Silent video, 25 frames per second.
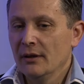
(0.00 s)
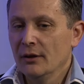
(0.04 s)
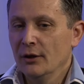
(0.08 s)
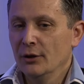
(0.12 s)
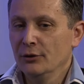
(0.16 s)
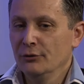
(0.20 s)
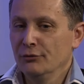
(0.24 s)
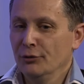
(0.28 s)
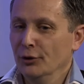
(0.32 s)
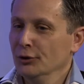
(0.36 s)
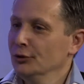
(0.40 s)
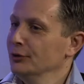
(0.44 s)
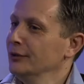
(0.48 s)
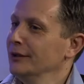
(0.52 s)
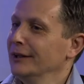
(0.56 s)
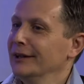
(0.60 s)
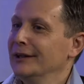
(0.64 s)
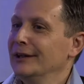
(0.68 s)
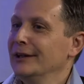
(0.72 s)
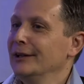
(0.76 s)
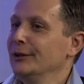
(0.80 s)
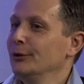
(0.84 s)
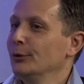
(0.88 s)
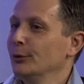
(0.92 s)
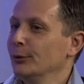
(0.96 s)

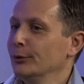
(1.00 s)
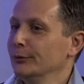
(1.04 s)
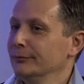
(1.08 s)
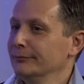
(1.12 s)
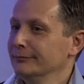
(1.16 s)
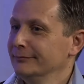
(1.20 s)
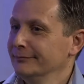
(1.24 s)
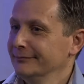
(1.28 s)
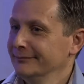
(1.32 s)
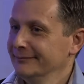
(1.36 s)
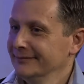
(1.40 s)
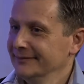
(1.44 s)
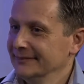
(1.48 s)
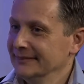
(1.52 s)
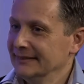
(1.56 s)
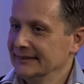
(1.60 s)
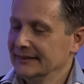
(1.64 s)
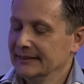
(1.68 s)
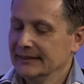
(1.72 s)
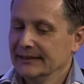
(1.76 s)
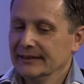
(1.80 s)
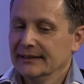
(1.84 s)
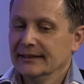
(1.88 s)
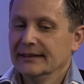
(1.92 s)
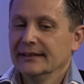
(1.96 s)
Unfortunately, no.
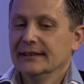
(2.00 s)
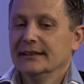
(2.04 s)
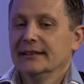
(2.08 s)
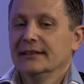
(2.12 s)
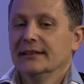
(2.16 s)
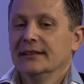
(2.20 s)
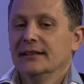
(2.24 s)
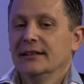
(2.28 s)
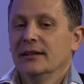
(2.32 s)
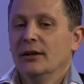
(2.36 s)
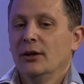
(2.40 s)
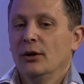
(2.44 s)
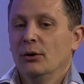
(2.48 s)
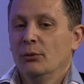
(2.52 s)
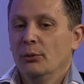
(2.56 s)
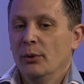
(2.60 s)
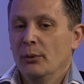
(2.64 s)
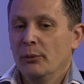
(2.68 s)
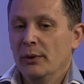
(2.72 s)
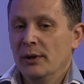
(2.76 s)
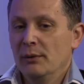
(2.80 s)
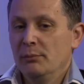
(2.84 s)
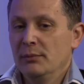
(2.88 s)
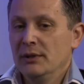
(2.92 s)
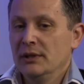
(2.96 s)

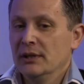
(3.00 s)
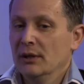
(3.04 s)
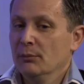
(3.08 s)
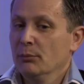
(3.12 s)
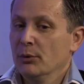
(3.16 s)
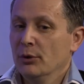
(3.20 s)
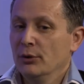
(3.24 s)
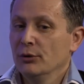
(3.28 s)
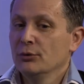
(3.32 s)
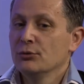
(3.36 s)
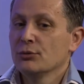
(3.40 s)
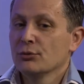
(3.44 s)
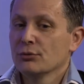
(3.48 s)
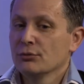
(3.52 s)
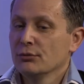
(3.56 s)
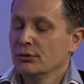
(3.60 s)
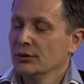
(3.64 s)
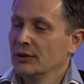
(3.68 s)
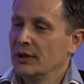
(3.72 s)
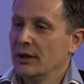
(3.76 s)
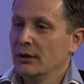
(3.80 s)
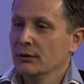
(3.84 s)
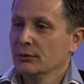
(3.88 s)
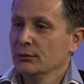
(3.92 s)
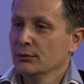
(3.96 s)
We will be able to
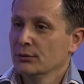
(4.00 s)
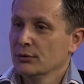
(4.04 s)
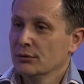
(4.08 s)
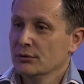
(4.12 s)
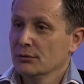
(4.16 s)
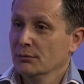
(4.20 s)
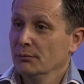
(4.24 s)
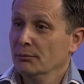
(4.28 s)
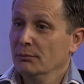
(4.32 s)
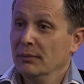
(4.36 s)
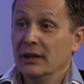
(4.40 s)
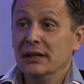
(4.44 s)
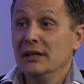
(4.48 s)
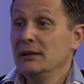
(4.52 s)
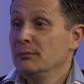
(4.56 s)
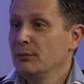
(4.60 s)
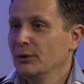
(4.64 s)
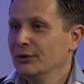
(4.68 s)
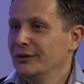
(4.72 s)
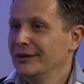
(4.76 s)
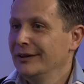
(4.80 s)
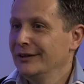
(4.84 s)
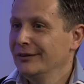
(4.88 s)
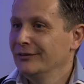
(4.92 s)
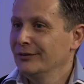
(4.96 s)
rule out many
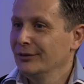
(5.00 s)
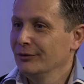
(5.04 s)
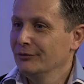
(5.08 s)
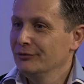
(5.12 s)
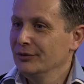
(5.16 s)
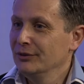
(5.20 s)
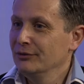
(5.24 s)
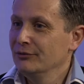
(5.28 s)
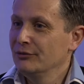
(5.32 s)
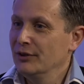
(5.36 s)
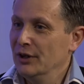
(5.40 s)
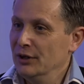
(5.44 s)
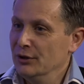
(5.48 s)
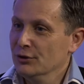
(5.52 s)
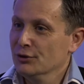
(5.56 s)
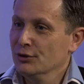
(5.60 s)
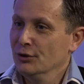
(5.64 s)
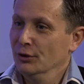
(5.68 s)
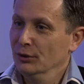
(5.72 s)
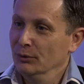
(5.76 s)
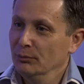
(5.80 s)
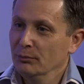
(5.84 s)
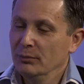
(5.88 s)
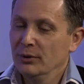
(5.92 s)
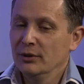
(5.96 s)
models of
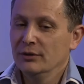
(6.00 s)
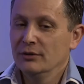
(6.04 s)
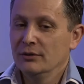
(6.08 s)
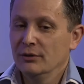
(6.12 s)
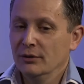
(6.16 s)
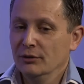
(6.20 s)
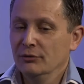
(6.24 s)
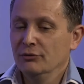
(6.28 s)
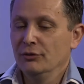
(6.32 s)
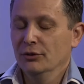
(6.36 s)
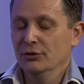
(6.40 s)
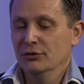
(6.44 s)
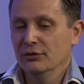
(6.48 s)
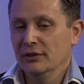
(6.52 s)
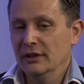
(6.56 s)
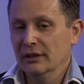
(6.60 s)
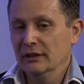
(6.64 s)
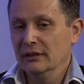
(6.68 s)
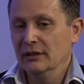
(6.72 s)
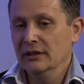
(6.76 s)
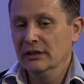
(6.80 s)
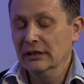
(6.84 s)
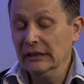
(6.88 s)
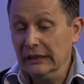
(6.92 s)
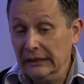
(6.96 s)
inflation, but
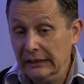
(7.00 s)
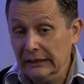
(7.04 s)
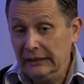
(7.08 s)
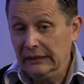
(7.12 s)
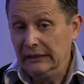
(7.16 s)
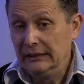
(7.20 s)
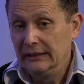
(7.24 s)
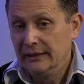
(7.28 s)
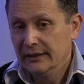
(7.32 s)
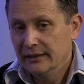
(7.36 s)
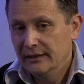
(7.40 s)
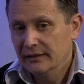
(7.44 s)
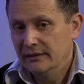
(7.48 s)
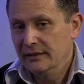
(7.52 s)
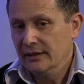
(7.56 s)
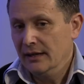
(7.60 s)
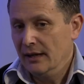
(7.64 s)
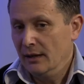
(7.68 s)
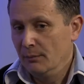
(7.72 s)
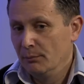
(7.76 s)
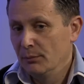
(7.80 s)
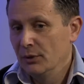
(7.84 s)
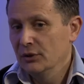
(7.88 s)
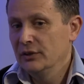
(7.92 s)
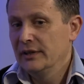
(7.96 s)
unfortunately, there
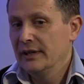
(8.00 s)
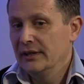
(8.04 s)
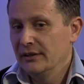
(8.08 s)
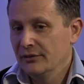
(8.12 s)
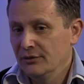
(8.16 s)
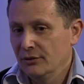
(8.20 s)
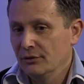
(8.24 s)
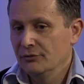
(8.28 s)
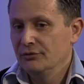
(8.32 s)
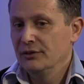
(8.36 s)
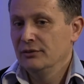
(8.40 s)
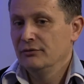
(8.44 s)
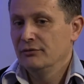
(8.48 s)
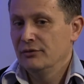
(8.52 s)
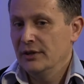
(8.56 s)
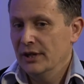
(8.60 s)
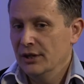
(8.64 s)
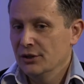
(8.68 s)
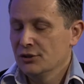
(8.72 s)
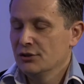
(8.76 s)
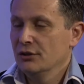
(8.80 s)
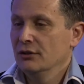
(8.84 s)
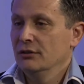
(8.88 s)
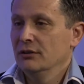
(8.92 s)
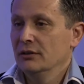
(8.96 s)
are models of
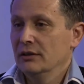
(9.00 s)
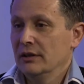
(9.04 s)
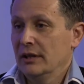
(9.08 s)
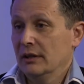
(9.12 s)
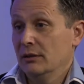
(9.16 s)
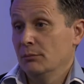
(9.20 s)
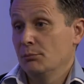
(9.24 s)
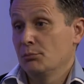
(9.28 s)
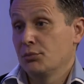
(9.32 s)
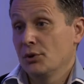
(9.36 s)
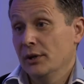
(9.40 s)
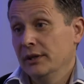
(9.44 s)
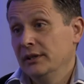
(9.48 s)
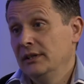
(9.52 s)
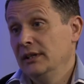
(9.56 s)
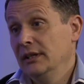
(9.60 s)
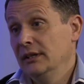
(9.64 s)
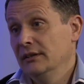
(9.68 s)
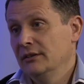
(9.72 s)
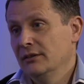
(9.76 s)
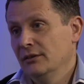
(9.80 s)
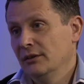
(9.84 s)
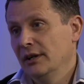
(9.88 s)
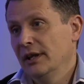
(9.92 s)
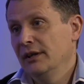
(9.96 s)
inflation that
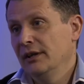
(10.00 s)
predict a